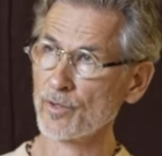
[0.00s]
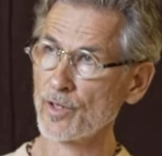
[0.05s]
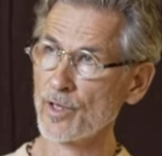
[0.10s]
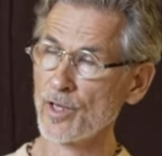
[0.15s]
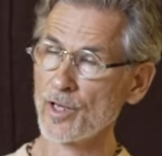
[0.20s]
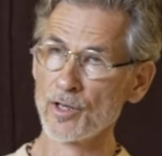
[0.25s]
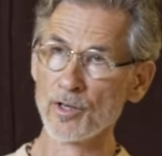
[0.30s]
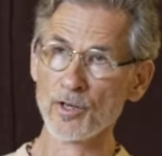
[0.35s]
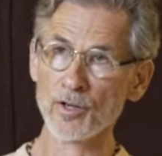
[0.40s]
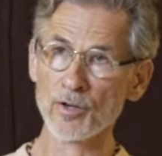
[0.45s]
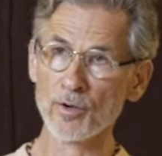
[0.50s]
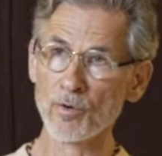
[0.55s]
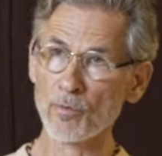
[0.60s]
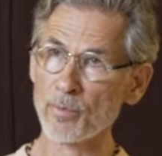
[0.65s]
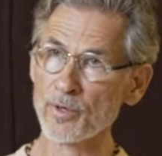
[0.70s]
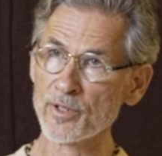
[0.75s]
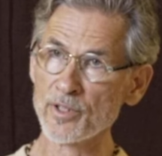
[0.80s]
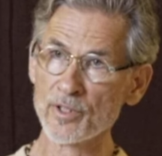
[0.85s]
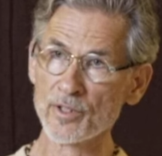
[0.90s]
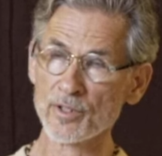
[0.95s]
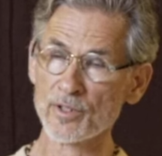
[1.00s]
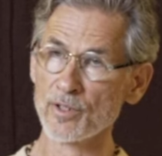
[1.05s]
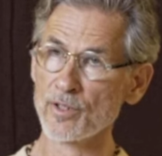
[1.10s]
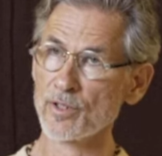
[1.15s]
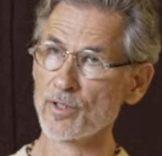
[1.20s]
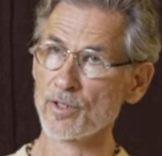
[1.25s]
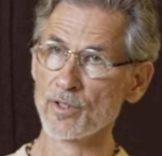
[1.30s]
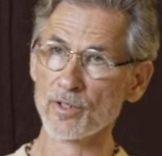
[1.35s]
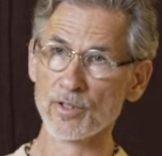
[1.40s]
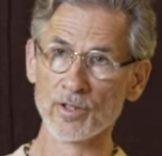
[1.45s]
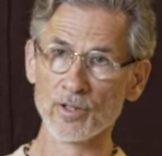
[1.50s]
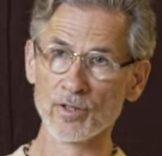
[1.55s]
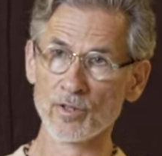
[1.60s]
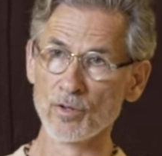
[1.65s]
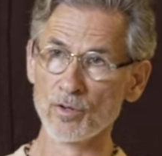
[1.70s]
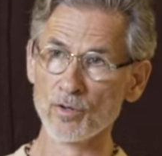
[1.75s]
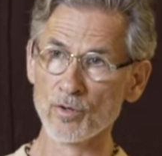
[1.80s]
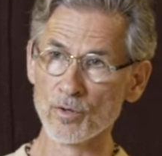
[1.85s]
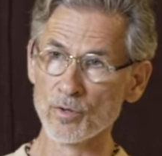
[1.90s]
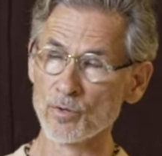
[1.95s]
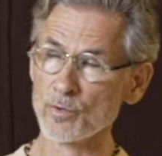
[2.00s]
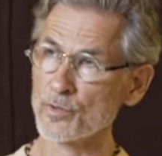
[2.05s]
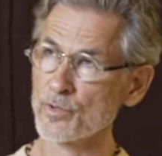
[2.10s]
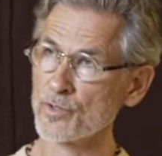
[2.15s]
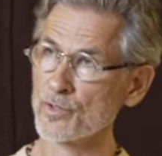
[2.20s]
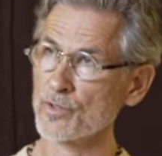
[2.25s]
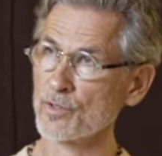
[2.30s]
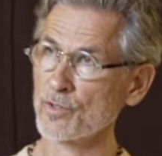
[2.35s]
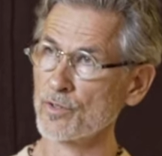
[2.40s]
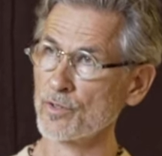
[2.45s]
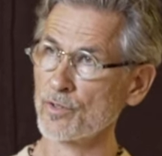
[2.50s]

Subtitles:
and nobody knows